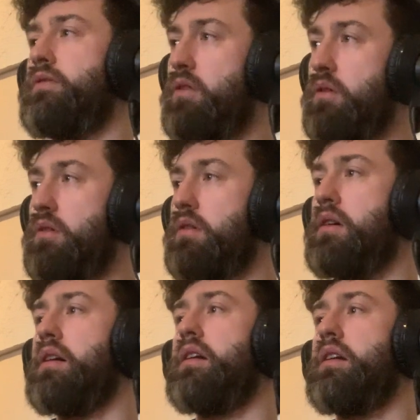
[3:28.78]
4,
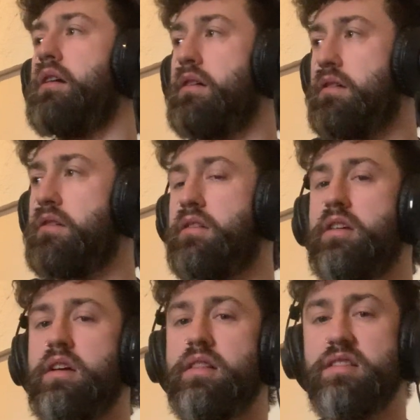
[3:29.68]
and
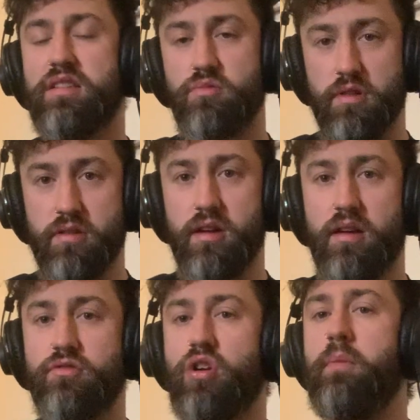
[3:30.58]
this is with the
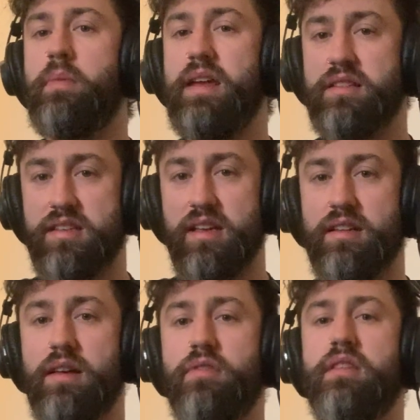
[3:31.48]
drum beats in
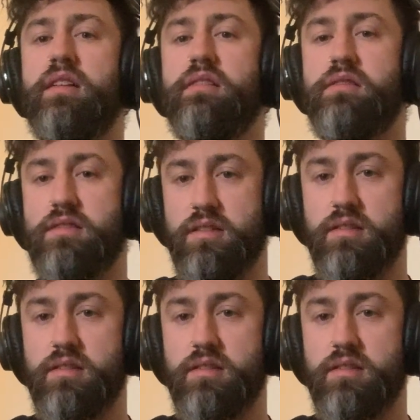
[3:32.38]
and everything. 2,